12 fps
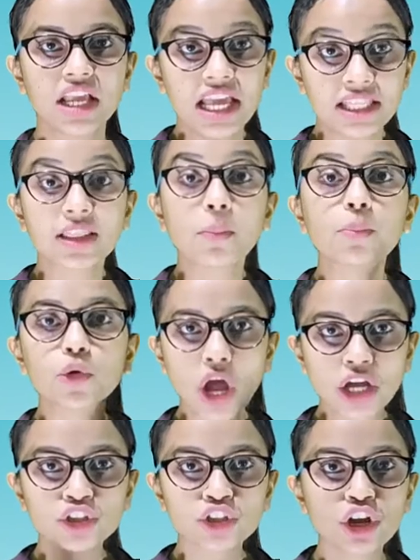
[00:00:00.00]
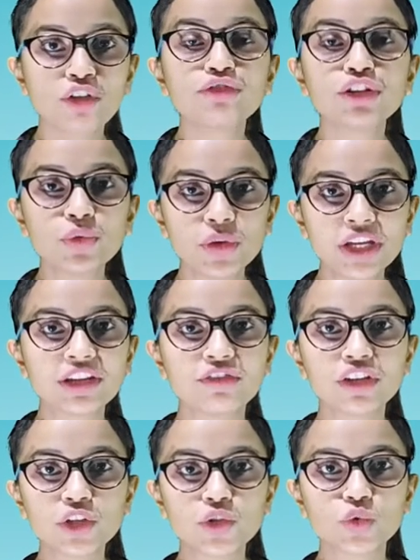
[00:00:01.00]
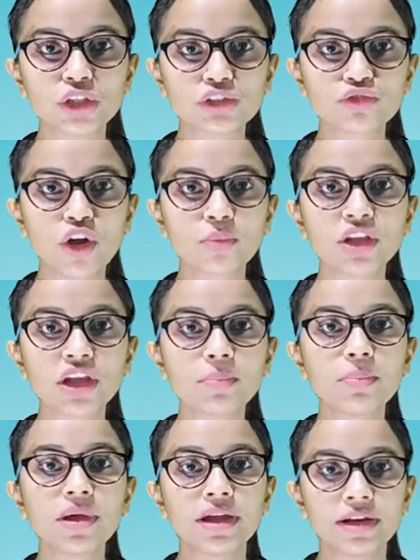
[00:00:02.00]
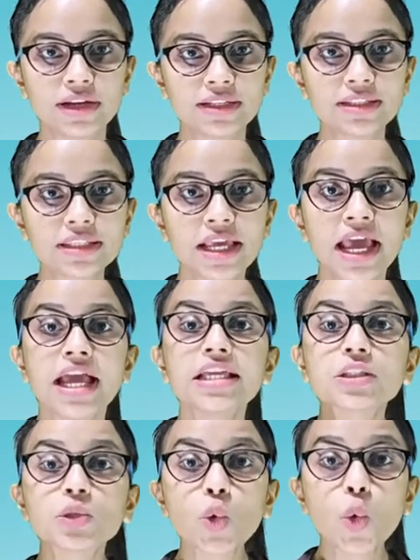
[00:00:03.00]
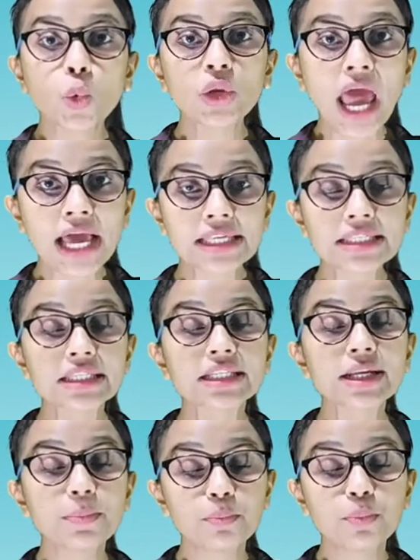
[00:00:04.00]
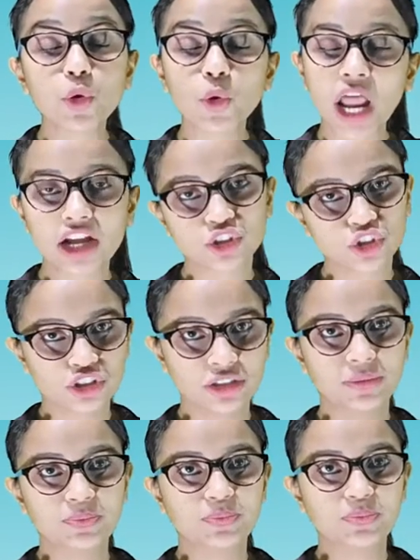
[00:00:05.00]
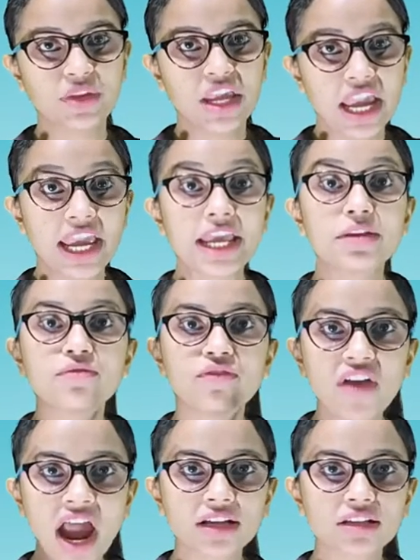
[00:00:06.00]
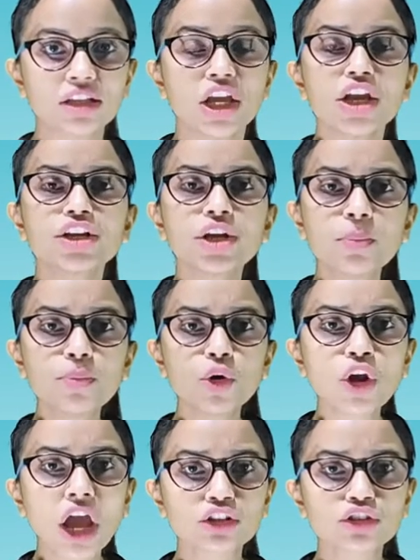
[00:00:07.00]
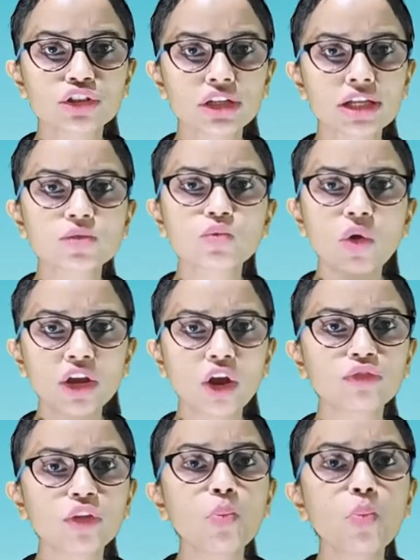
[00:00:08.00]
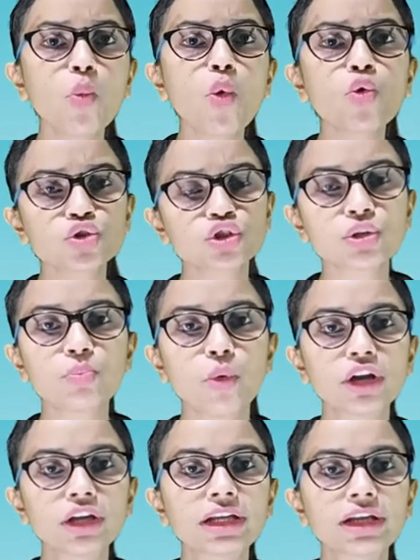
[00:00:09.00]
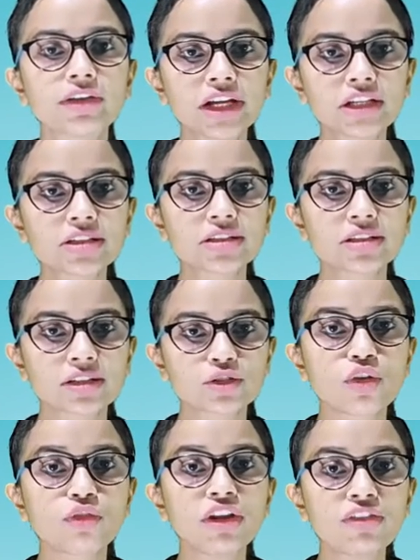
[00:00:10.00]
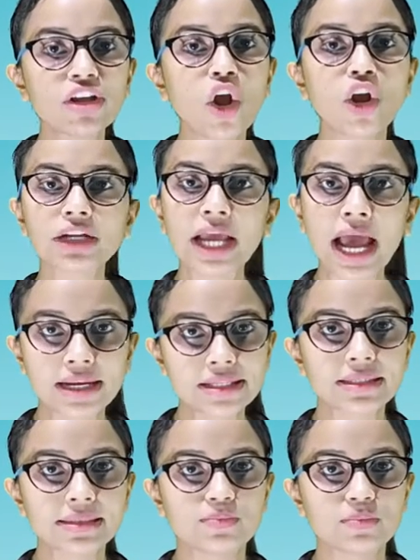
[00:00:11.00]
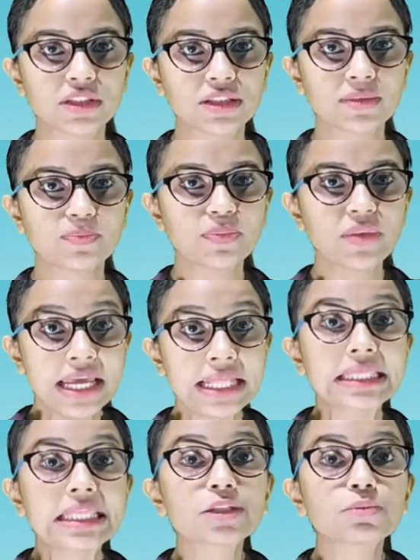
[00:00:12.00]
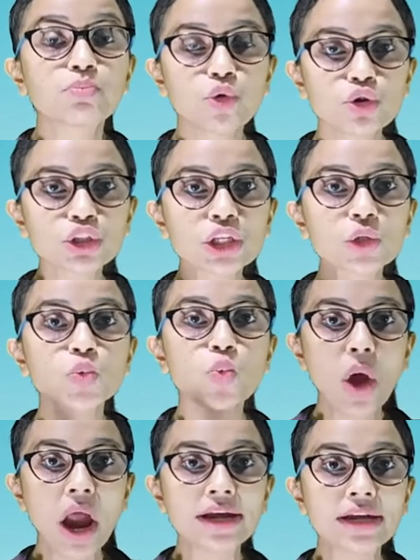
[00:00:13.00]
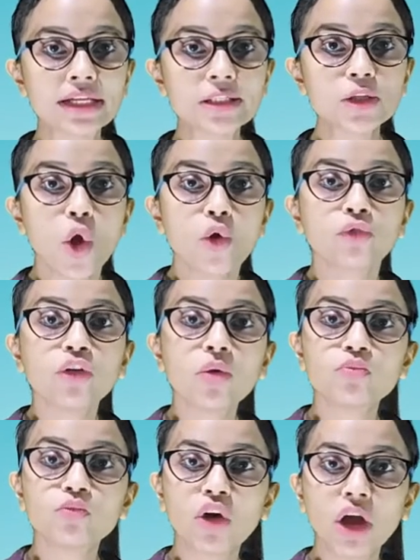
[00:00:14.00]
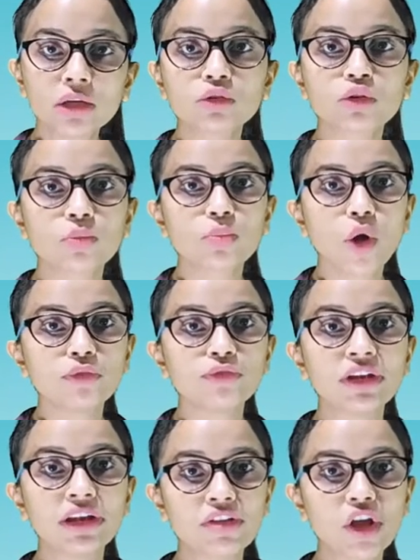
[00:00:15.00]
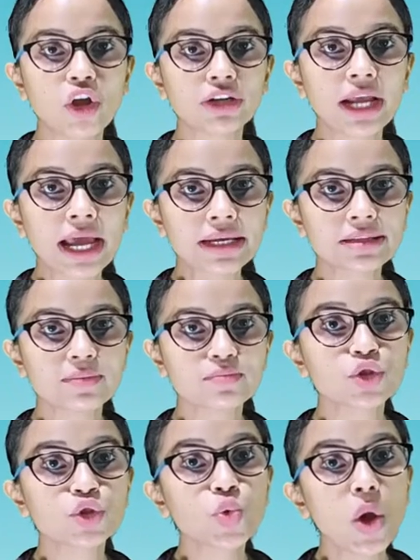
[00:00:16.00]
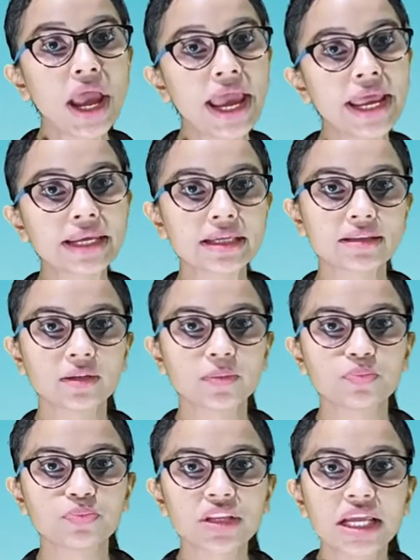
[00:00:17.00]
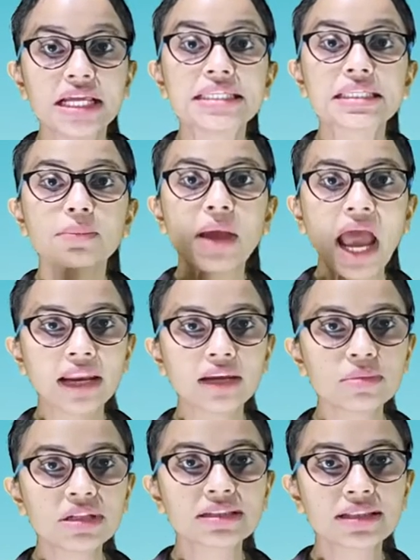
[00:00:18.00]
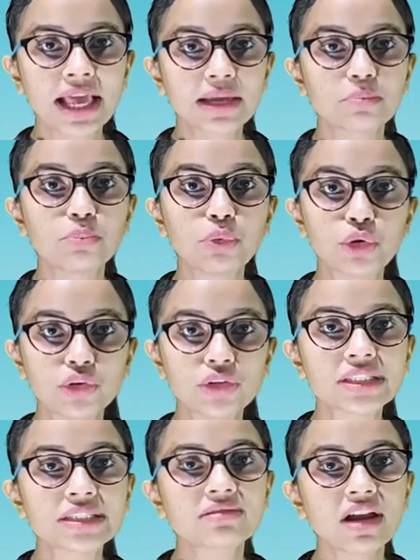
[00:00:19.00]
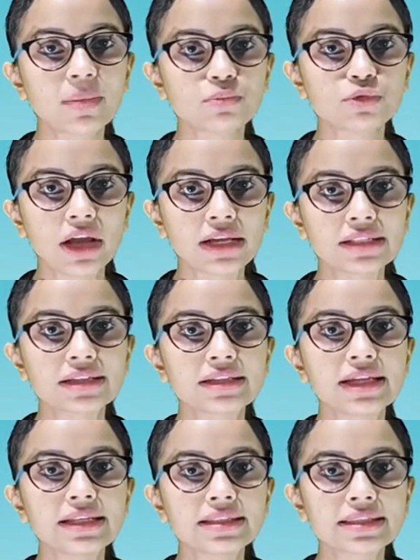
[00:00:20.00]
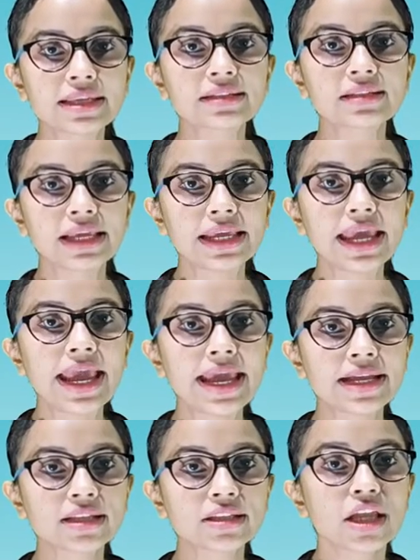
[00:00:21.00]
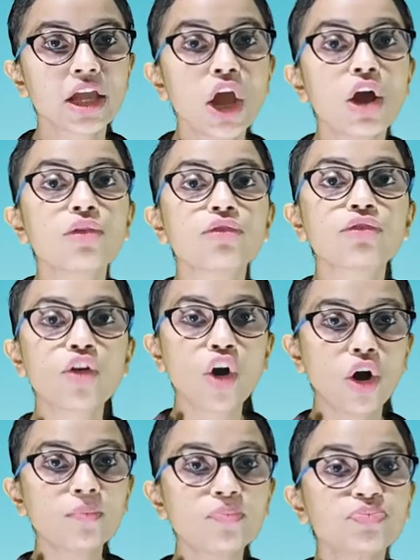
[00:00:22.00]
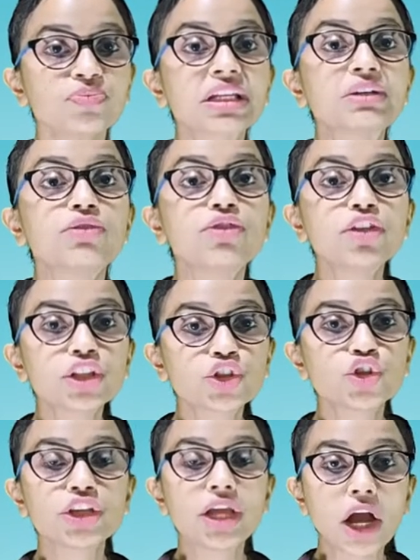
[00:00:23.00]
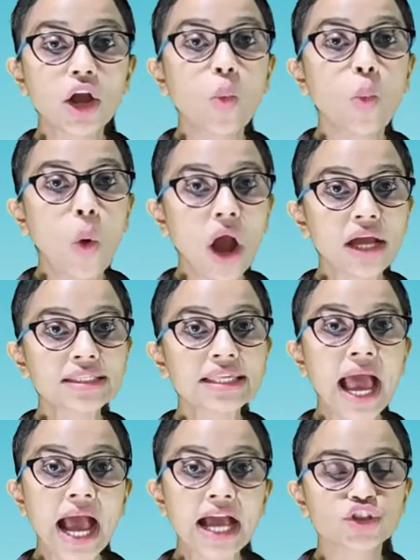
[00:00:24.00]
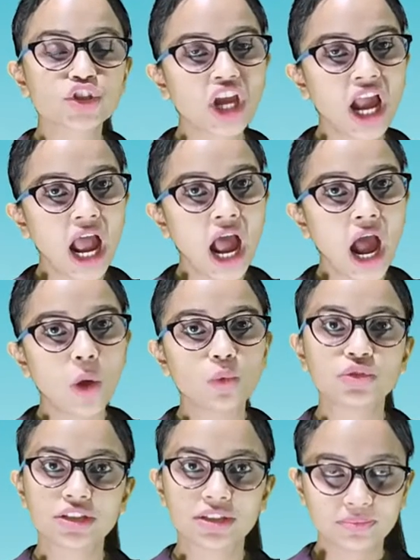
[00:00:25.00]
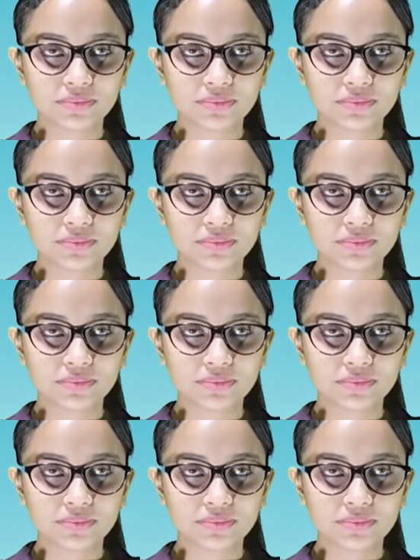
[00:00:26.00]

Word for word: The production of new individuals from their parents is known as reproduction. In fact, reproduction is one of the most important characteristics of living organisms. This process varies from one group of living organisms to another. Some animals like birds, reptiles and insects lay eggs from which young ones hatch out.